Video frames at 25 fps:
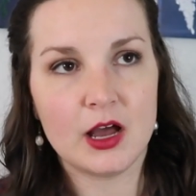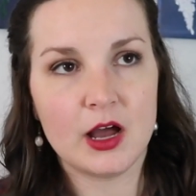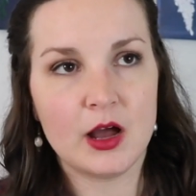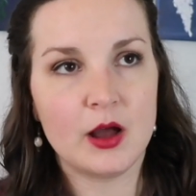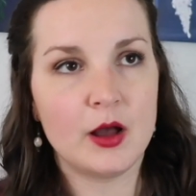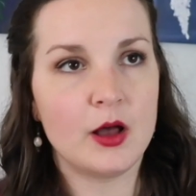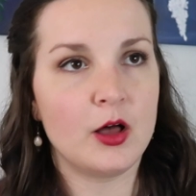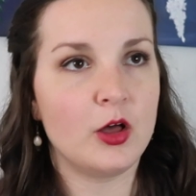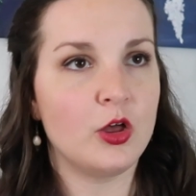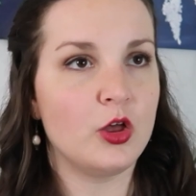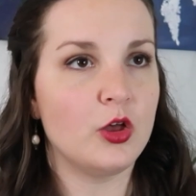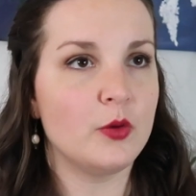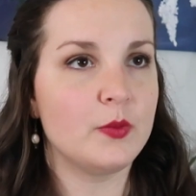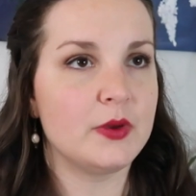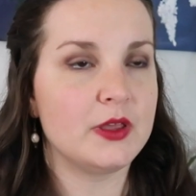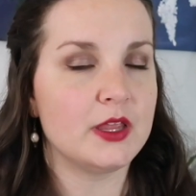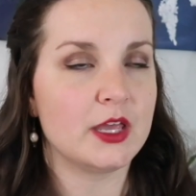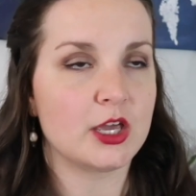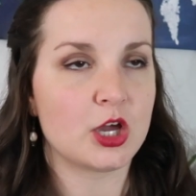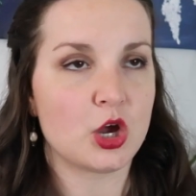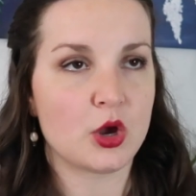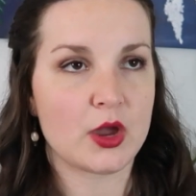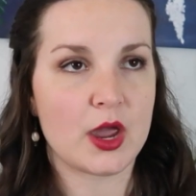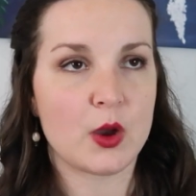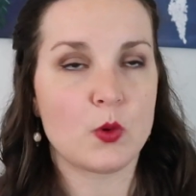I'll be
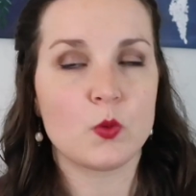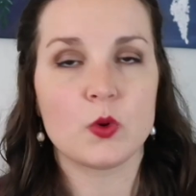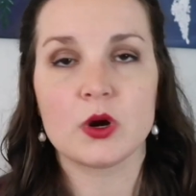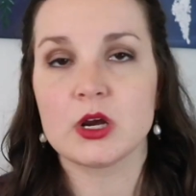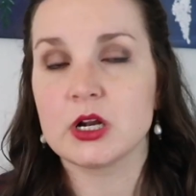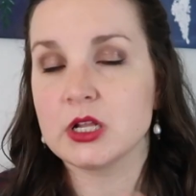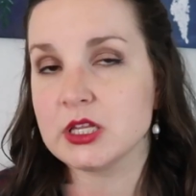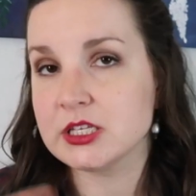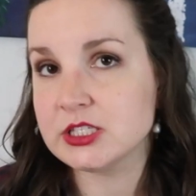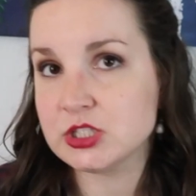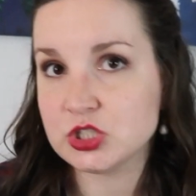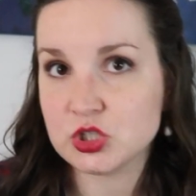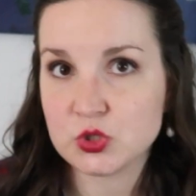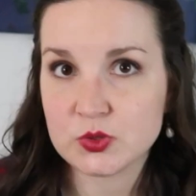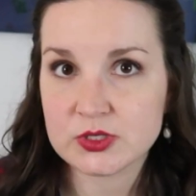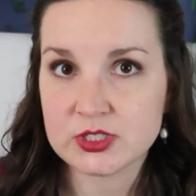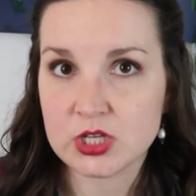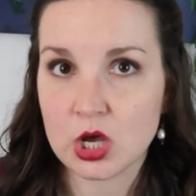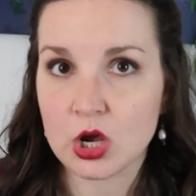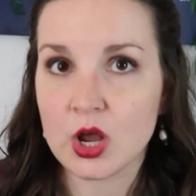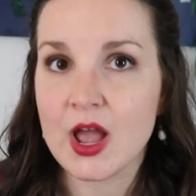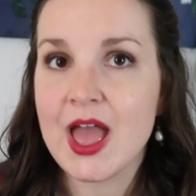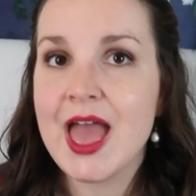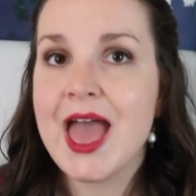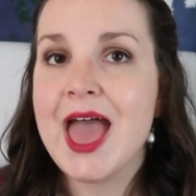like, okay, we're gonna listen to a
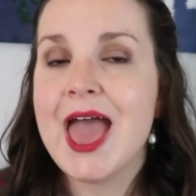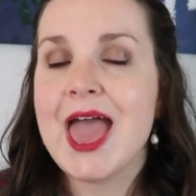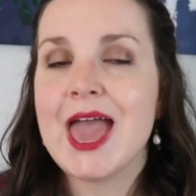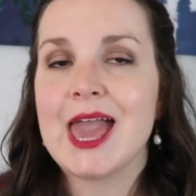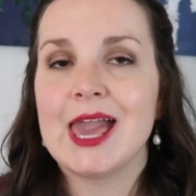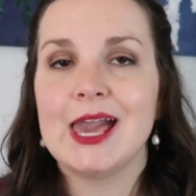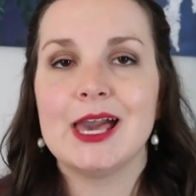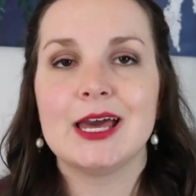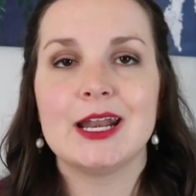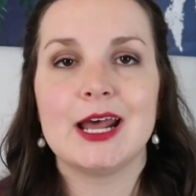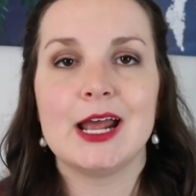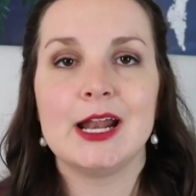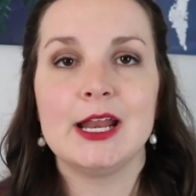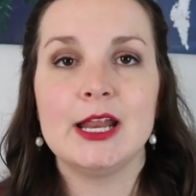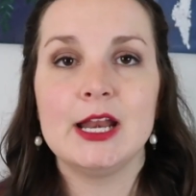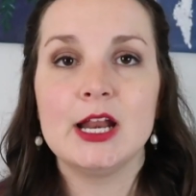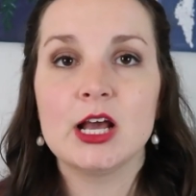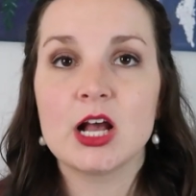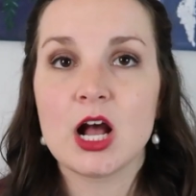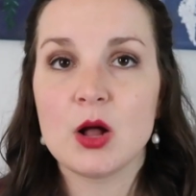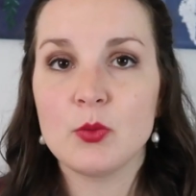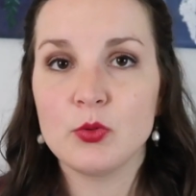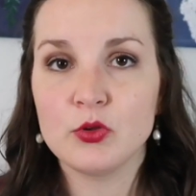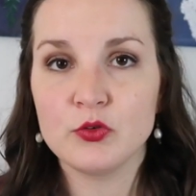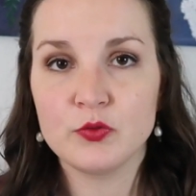song and I need a
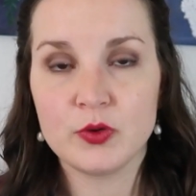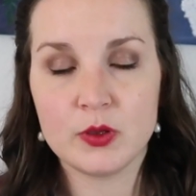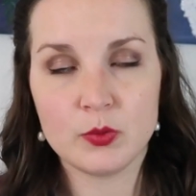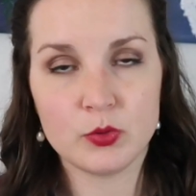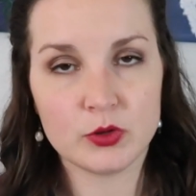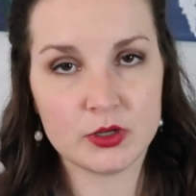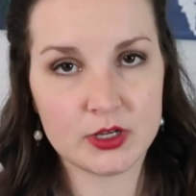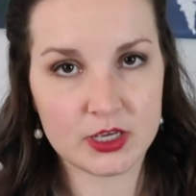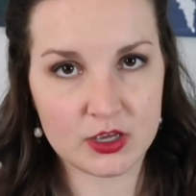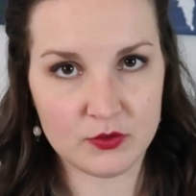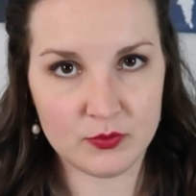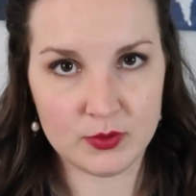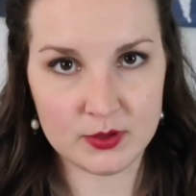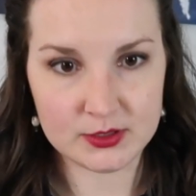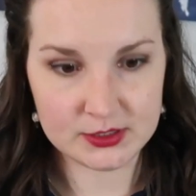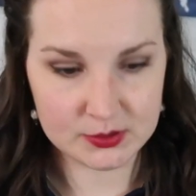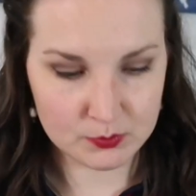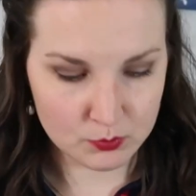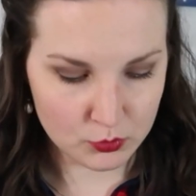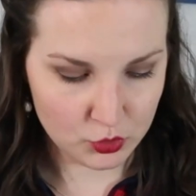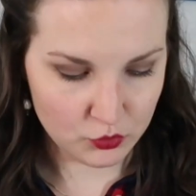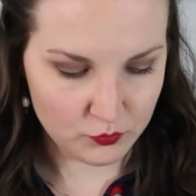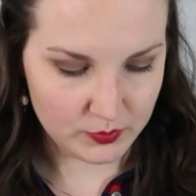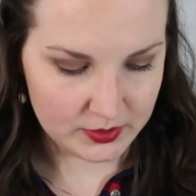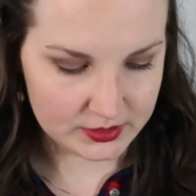couple of people to give me
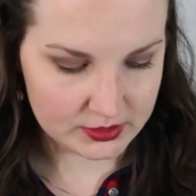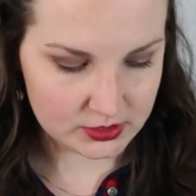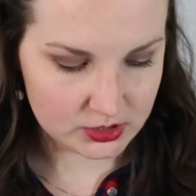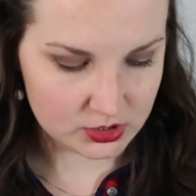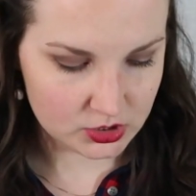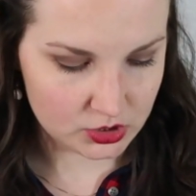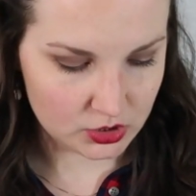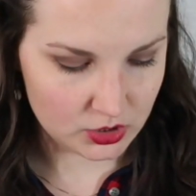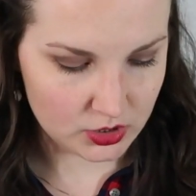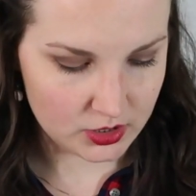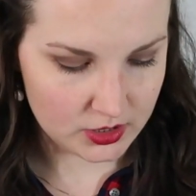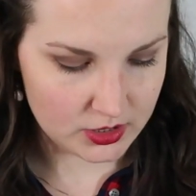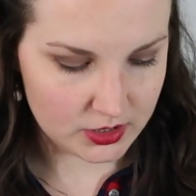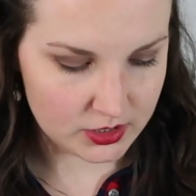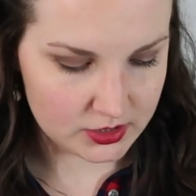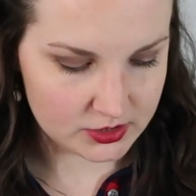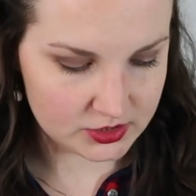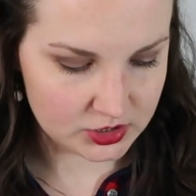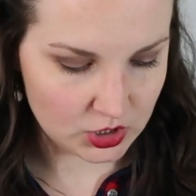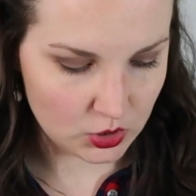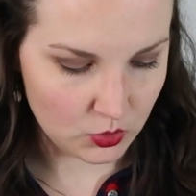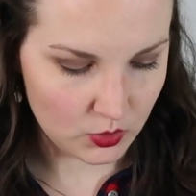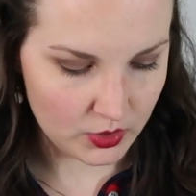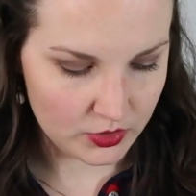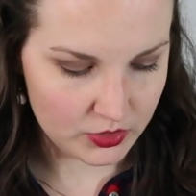some movements. And
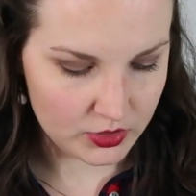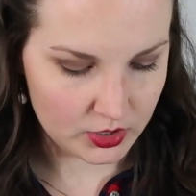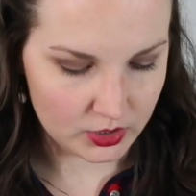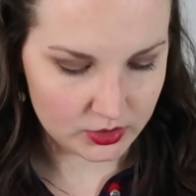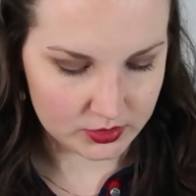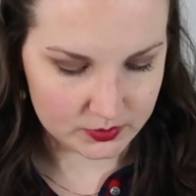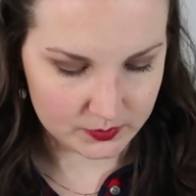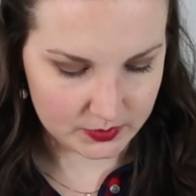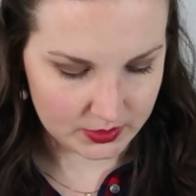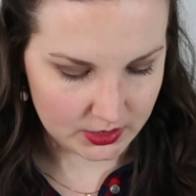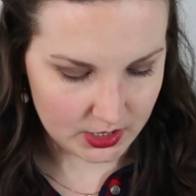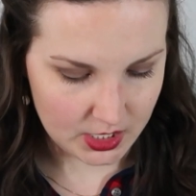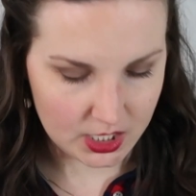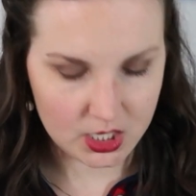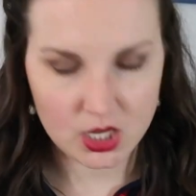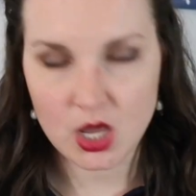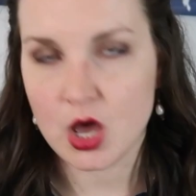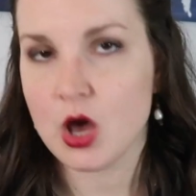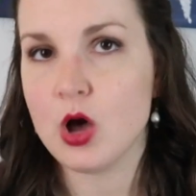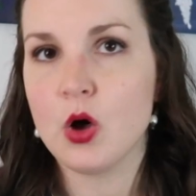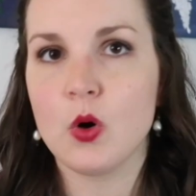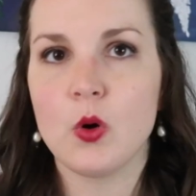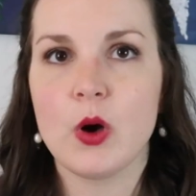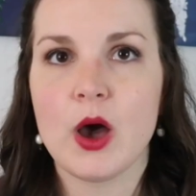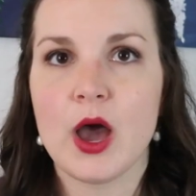so they'll be like,
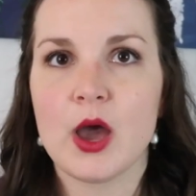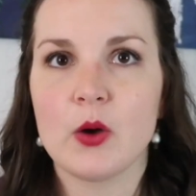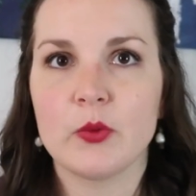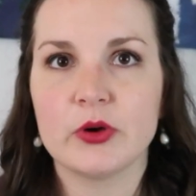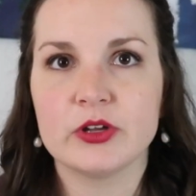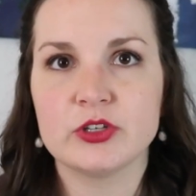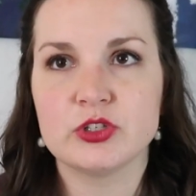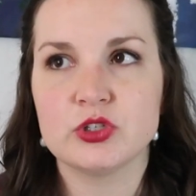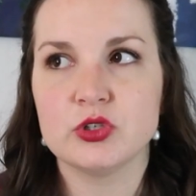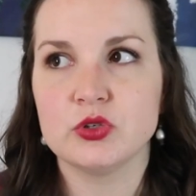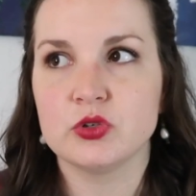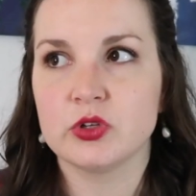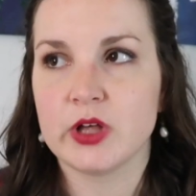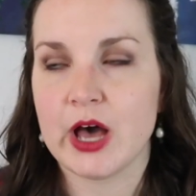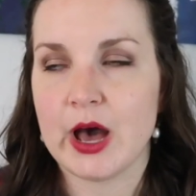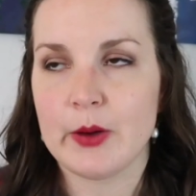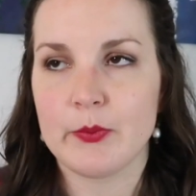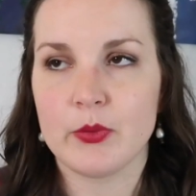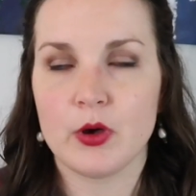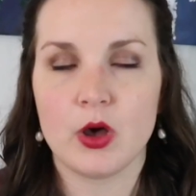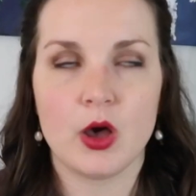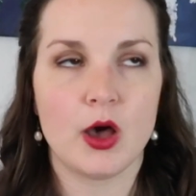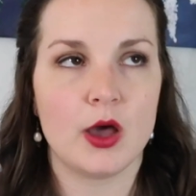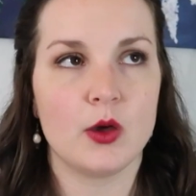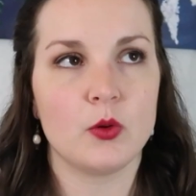oh, I want to
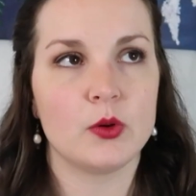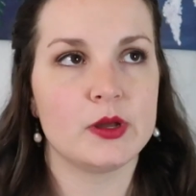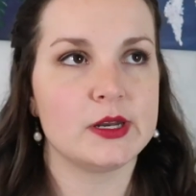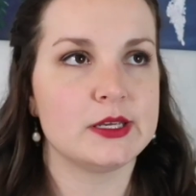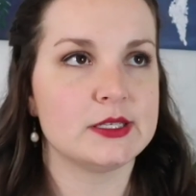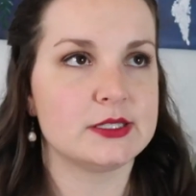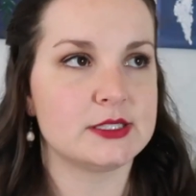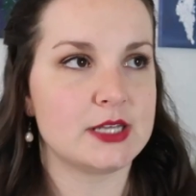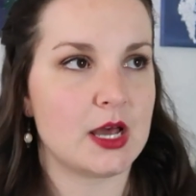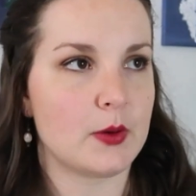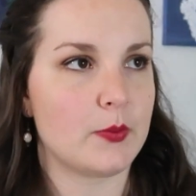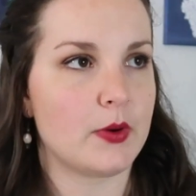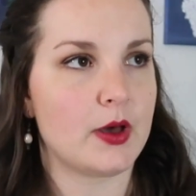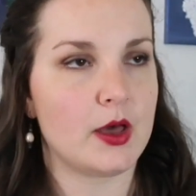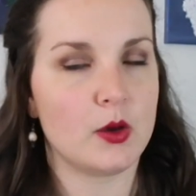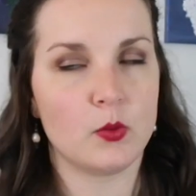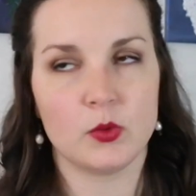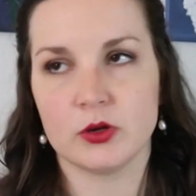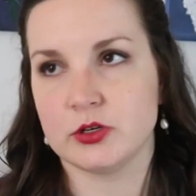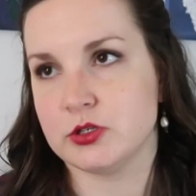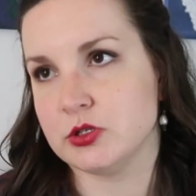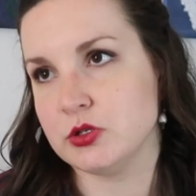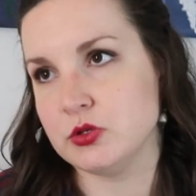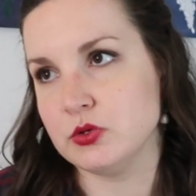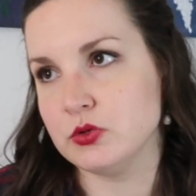clap, I want to snap, I
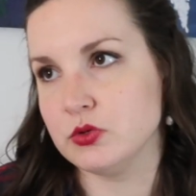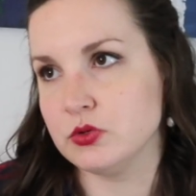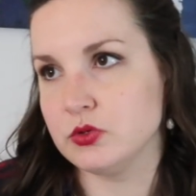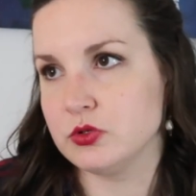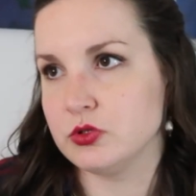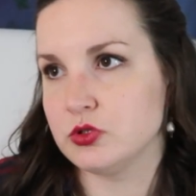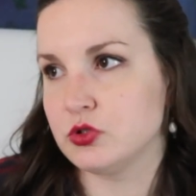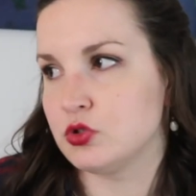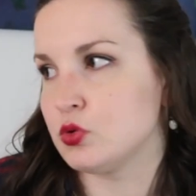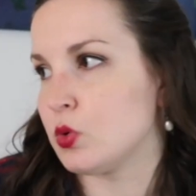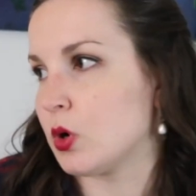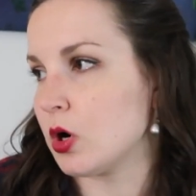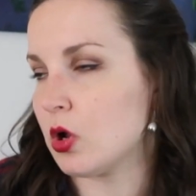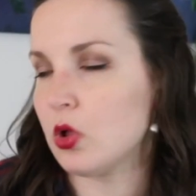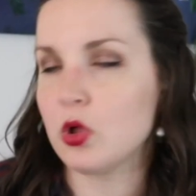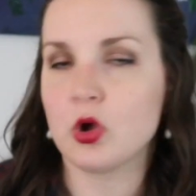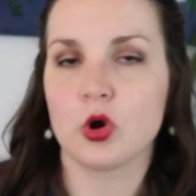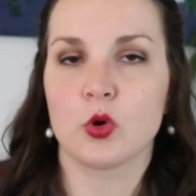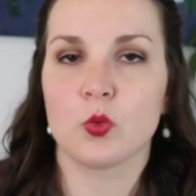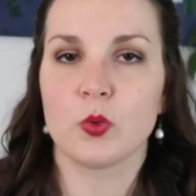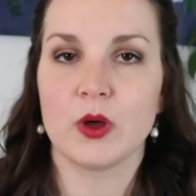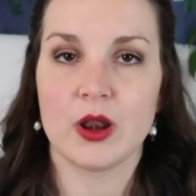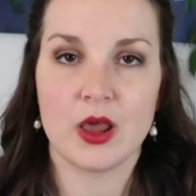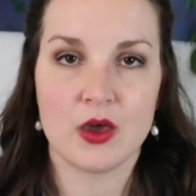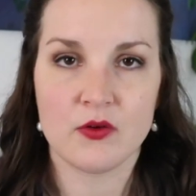want to twirl,
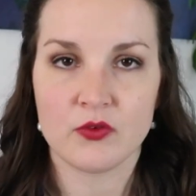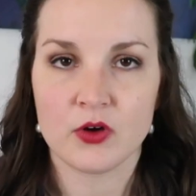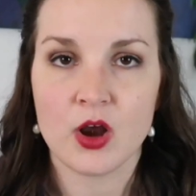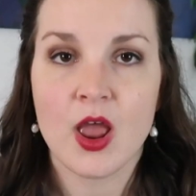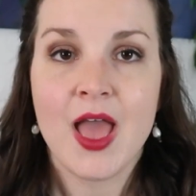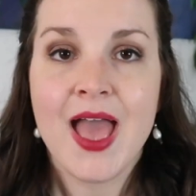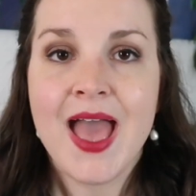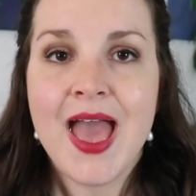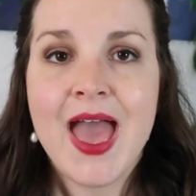or whatever.